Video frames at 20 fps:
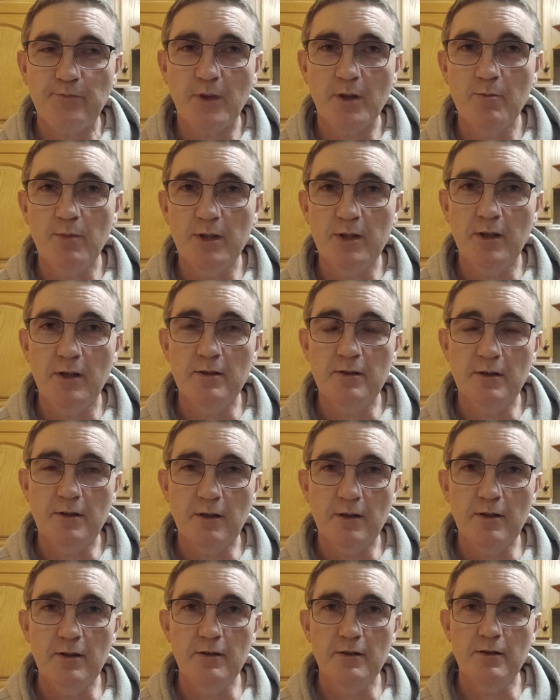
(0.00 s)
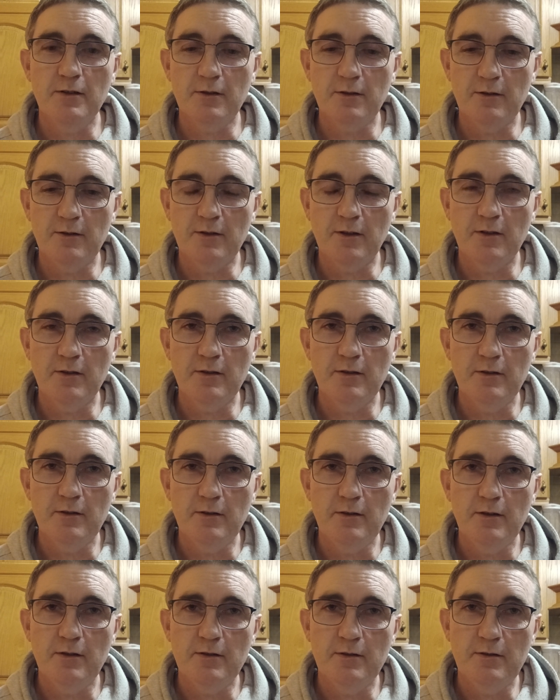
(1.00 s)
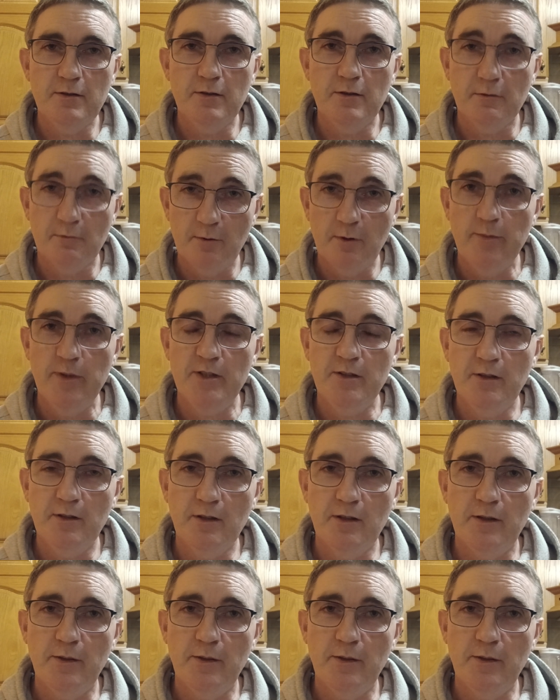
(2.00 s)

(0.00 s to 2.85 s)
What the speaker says: but as he got into talking to this young woman,